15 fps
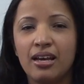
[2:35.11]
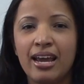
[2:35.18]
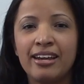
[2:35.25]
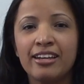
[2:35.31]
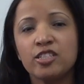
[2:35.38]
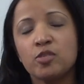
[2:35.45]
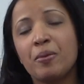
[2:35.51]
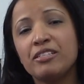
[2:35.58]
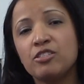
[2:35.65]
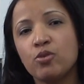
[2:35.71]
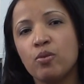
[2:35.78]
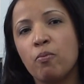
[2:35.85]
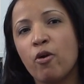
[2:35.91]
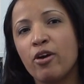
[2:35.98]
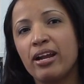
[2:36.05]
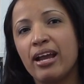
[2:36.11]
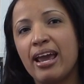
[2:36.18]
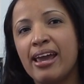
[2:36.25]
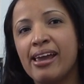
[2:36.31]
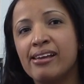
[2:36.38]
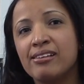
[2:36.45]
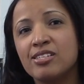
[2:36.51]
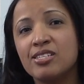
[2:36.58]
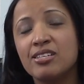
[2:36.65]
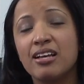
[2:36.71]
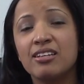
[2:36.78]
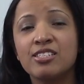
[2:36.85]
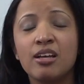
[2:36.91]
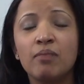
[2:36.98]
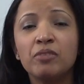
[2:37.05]
An expense report is
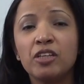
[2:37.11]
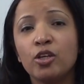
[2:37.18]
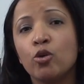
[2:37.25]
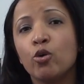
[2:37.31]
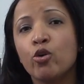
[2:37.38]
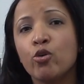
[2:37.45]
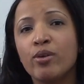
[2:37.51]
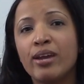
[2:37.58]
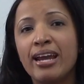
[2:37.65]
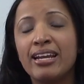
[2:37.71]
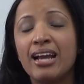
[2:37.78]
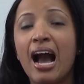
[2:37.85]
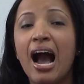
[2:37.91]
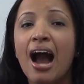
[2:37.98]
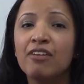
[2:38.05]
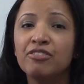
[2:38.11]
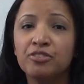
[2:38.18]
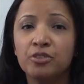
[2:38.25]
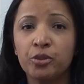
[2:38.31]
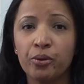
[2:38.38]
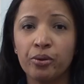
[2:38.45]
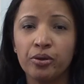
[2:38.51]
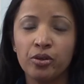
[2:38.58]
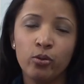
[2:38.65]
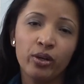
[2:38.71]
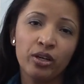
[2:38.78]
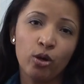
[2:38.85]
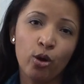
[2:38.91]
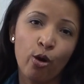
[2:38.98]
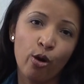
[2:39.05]
something you create after you
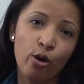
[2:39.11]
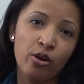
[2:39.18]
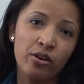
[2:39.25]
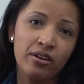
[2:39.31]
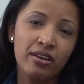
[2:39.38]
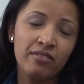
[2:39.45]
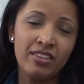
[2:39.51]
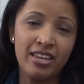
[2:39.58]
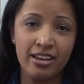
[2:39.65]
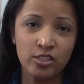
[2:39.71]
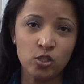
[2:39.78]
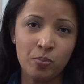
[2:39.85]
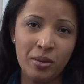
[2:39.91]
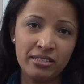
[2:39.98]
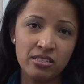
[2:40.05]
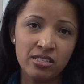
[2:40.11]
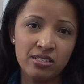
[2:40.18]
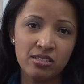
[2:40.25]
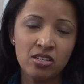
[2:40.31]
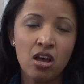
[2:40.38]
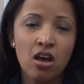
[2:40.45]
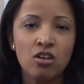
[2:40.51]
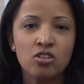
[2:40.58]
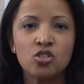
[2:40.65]
incurred the expenses.